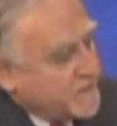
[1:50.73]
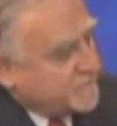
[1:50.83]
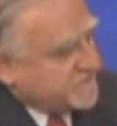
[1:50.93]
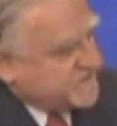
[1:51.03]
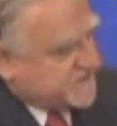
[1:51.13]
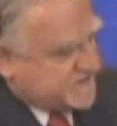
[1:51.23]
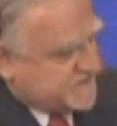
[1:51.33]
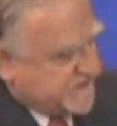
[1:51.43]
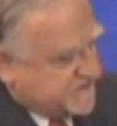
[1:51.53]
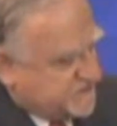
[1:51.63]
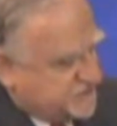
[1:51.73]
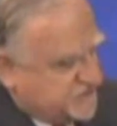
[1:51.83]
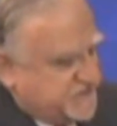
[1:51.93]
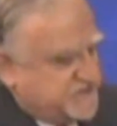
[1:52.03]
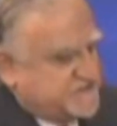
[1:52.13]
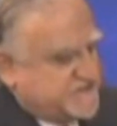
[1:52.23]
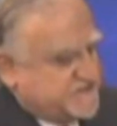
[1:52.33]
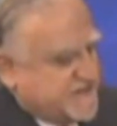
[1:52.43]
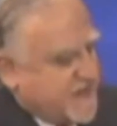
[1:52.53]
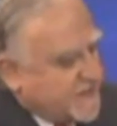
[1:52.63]
of these strategies
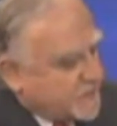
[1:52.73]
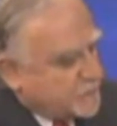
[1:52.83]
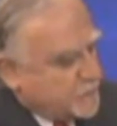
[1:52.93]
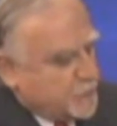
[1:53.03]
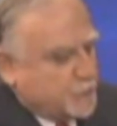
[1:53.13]
is how